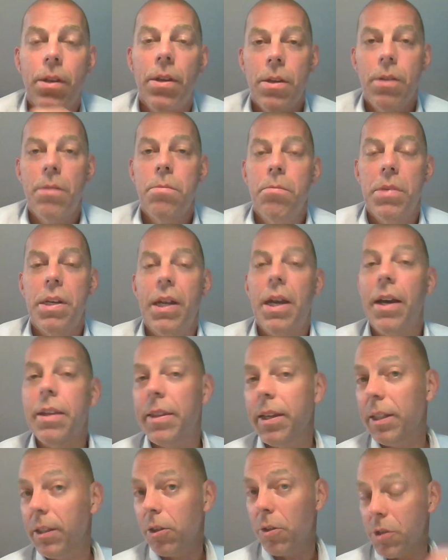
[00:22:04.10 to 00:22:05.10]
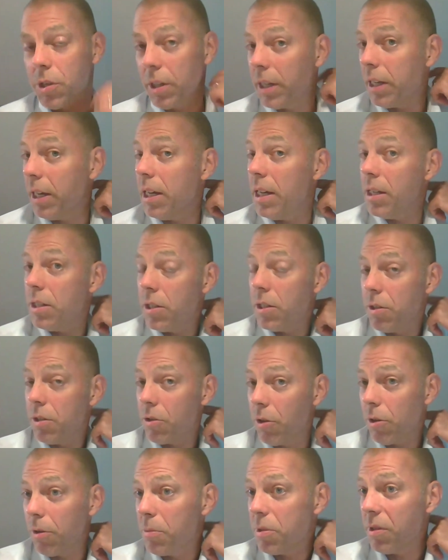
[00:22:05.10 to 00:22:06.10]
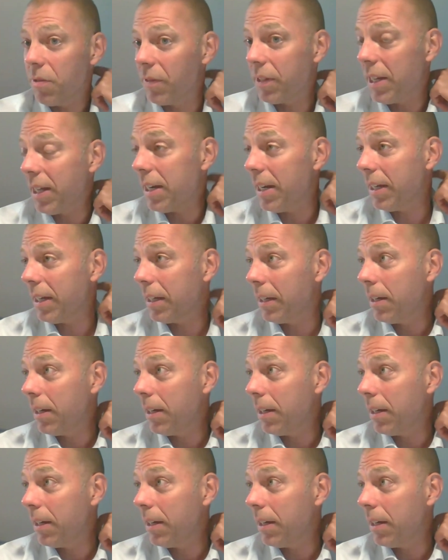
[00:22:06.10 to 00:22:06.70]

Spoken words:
but I think those are keys in terms of getting